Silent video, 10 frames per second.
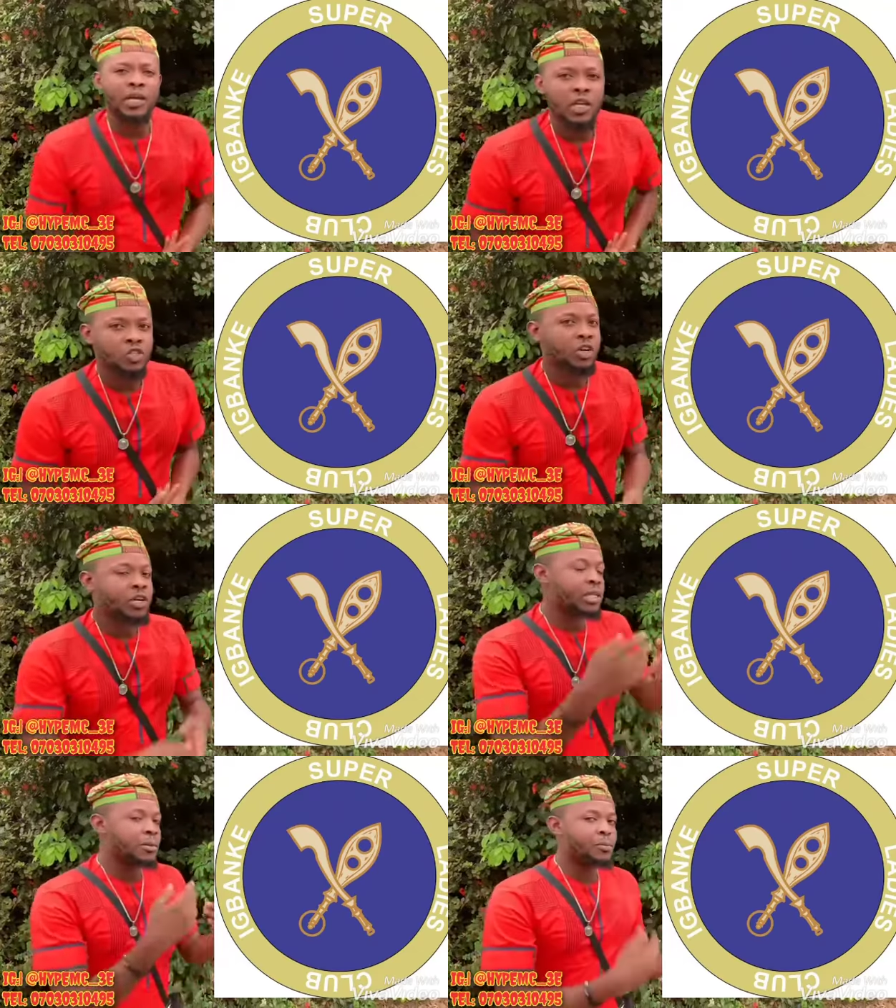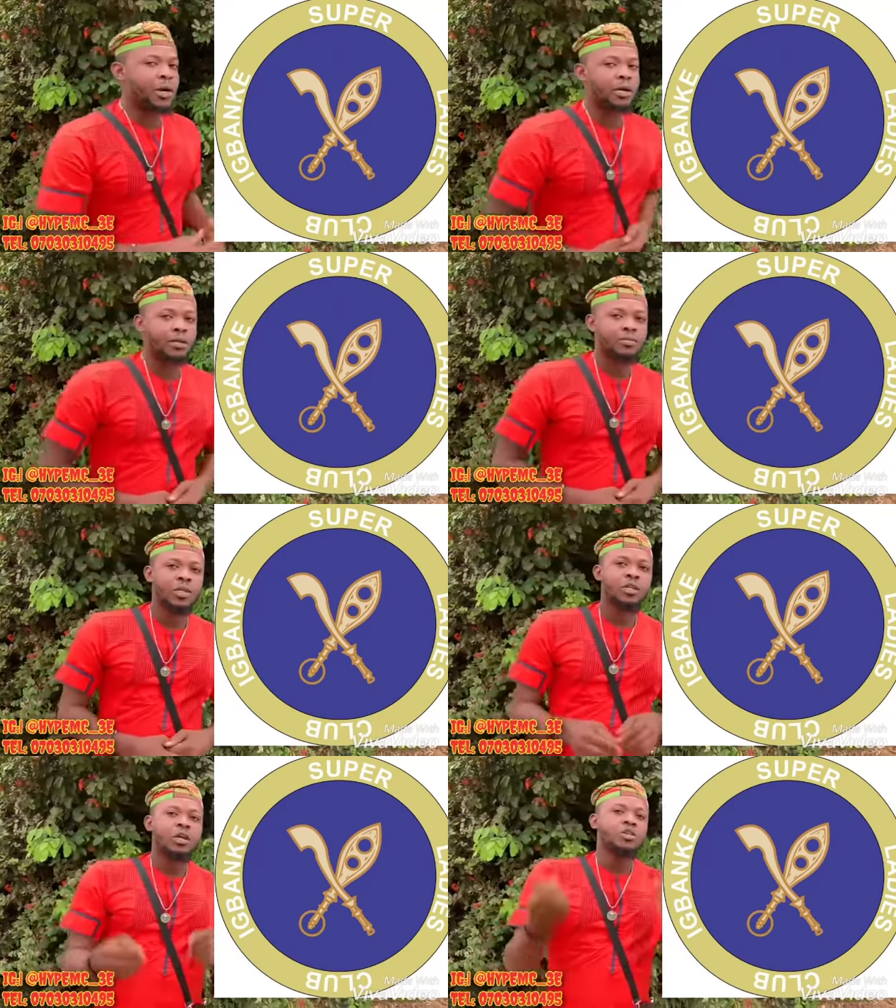well, you know they sleep well.
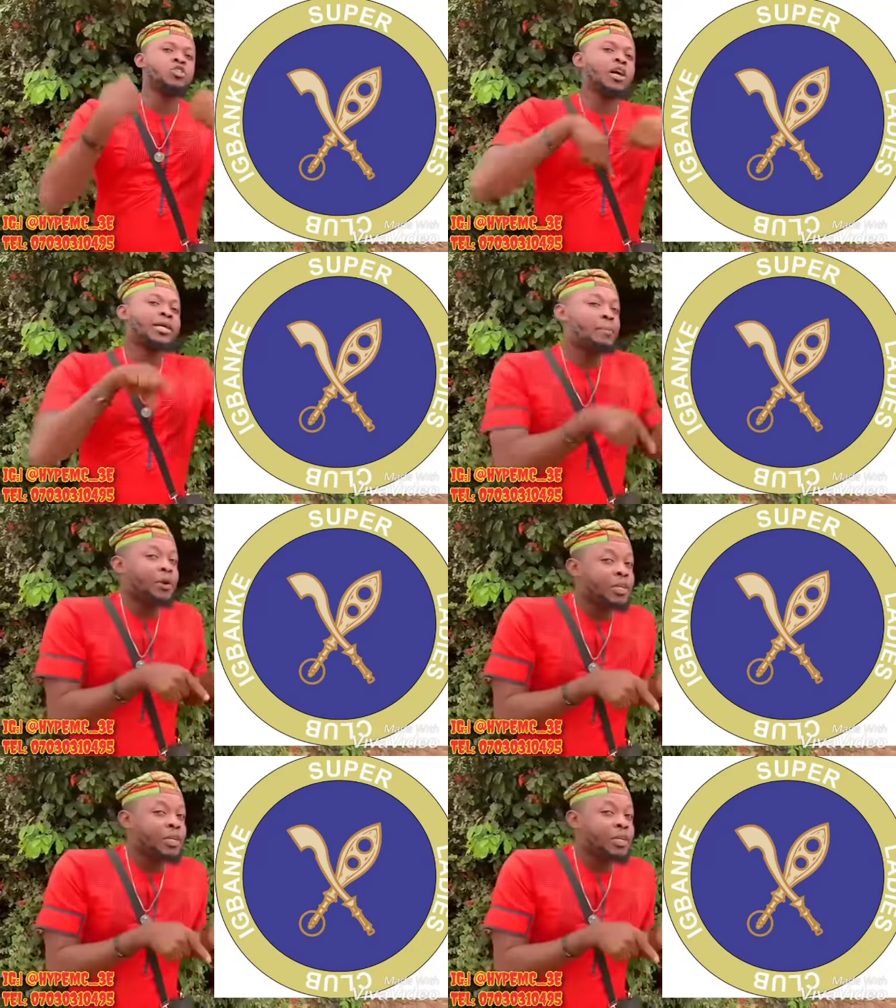You not get